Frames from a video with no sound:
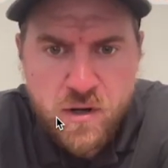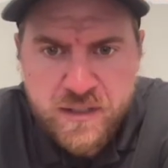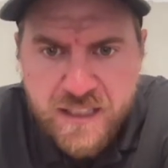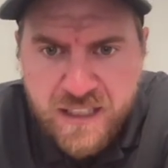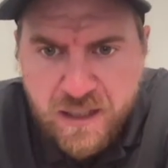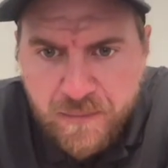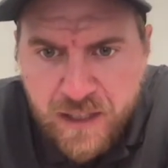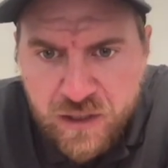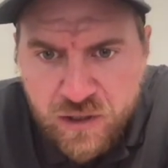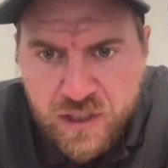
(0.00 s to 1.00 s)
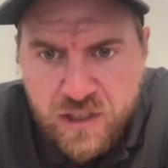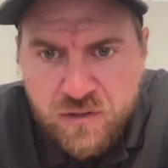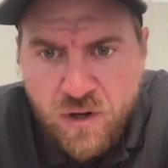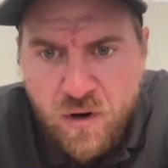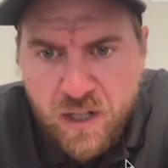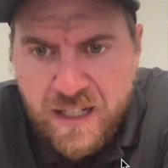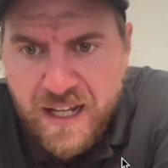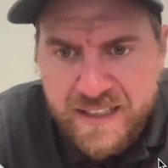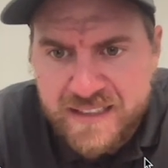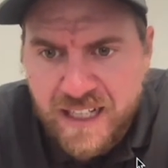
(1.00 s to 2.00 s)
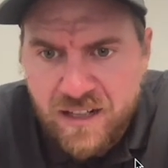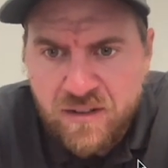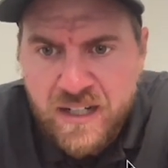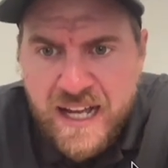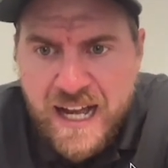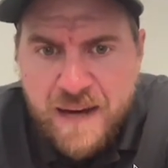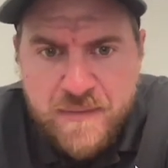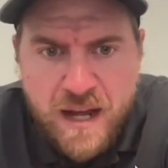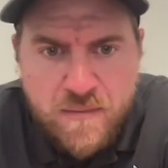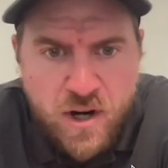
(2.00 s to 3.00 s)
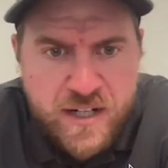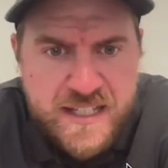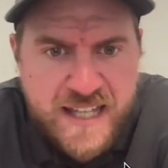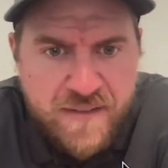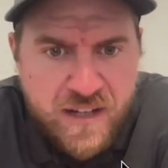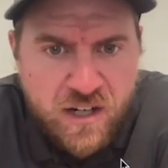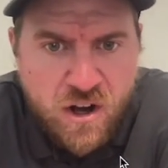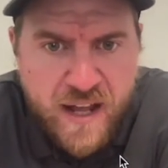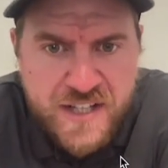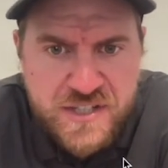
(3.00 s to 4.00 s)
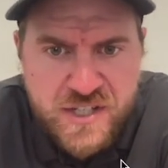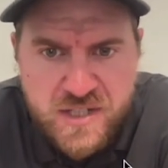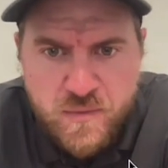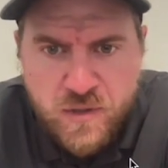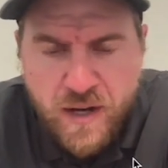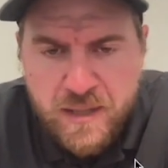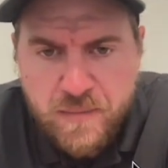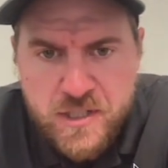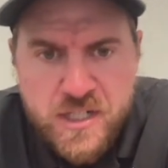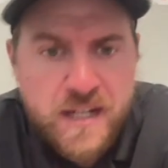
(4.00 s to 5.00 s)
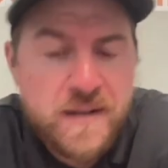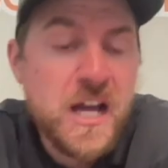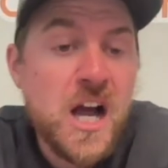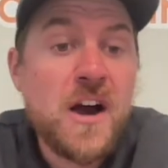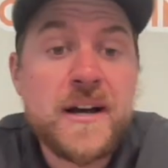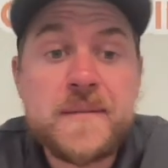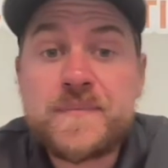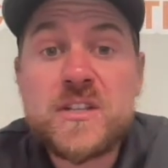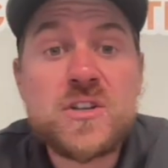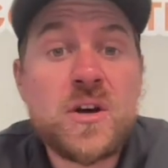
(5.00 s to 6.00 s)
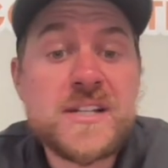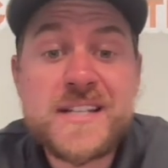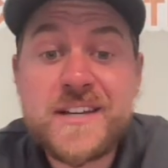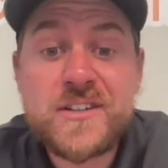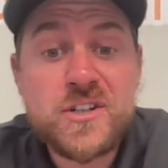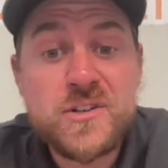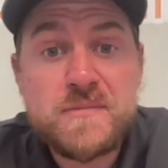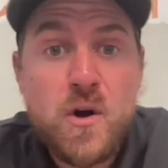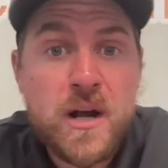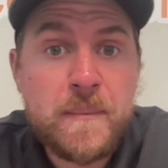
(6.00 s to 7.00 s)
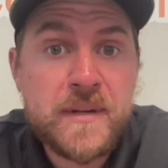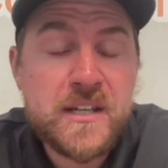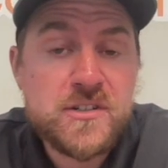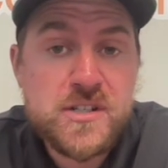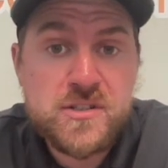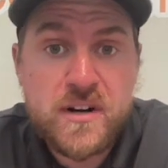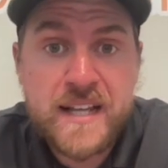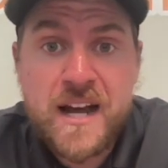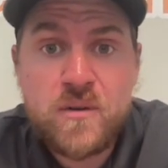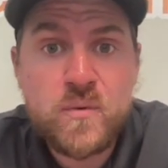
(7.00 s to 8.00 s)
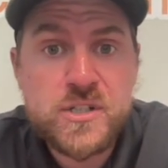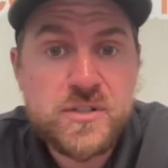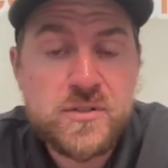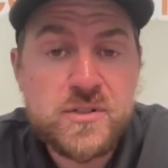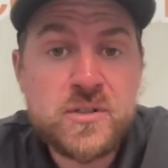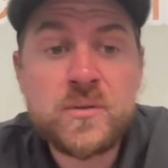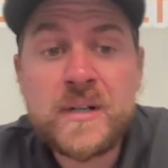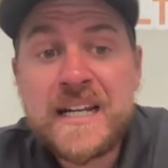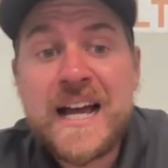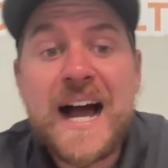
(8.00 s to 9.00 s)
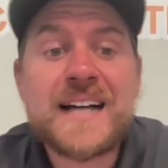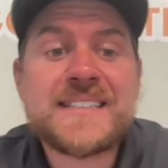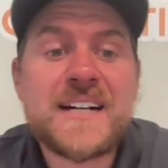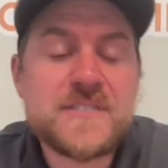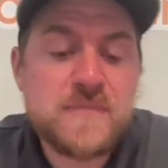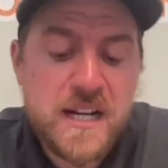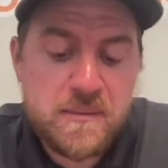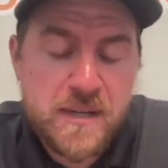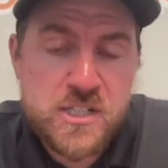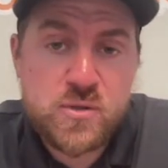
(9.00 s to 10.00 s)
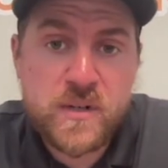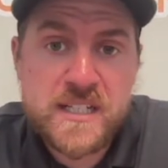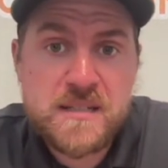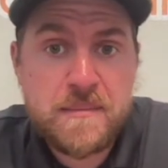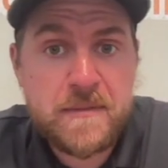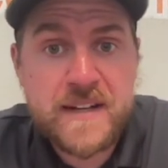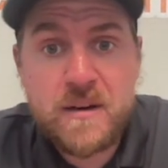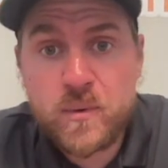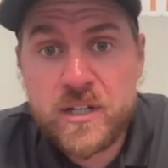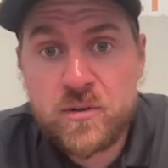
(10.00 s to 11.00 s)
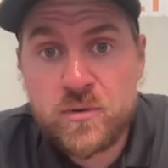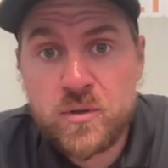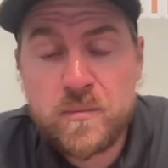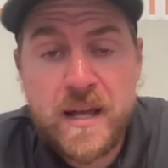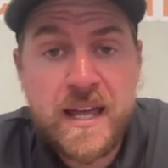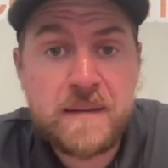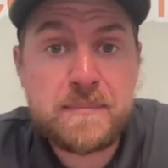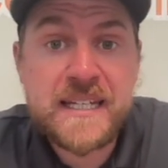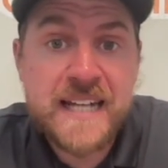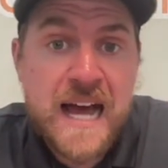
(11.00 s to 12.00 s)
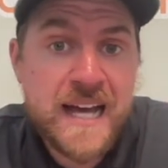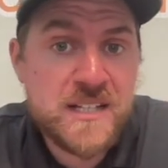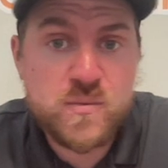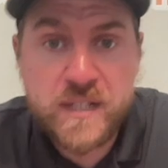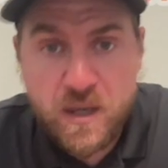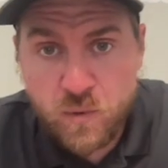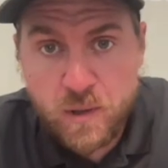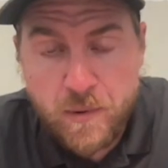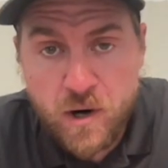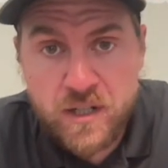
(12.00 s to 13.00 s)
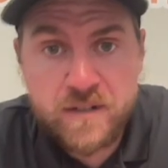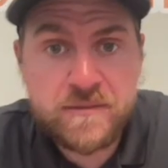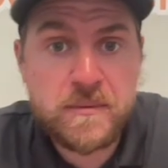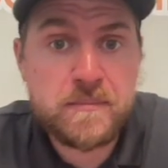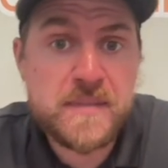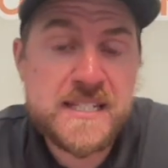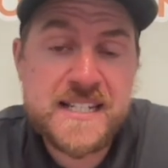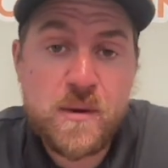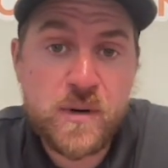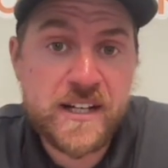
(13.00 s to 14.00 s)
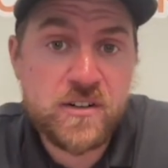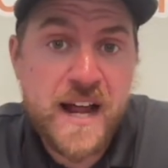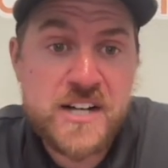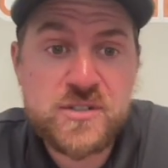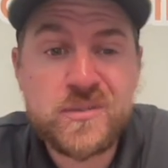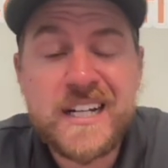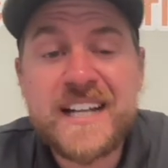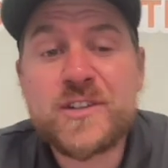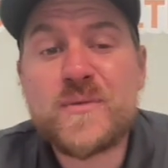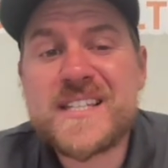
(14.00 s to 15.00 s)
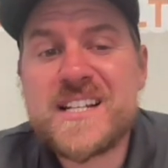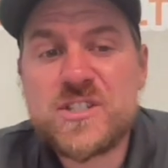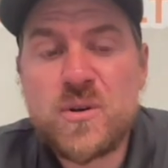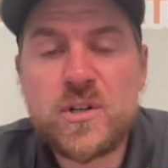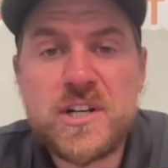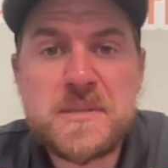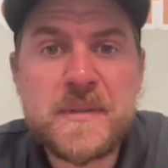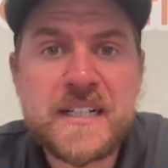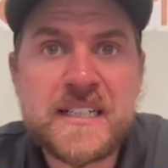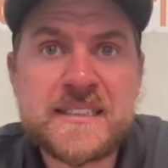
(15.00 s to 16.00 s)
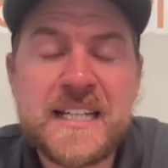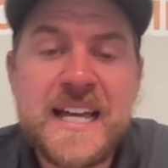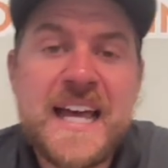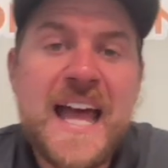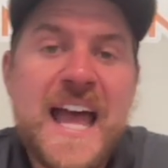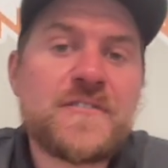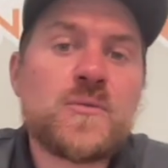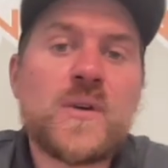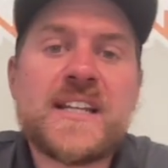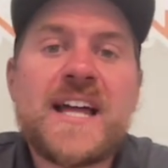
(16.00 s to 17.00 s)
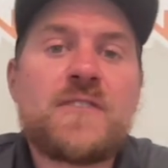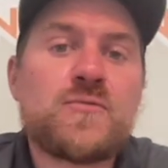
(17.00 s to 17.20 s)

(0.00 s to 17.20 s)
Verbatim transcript: cleaning company looking to grow our clientele. I'm not marketing savvy at all. Any suggestion would greatly appreciate All right, so let's say you're a small company, you're just starting out. What should you do? I definitely recommend joining set up a networking group, and BNI is one that we're a part of, Business Network International. The reason it's so good is because everyone in that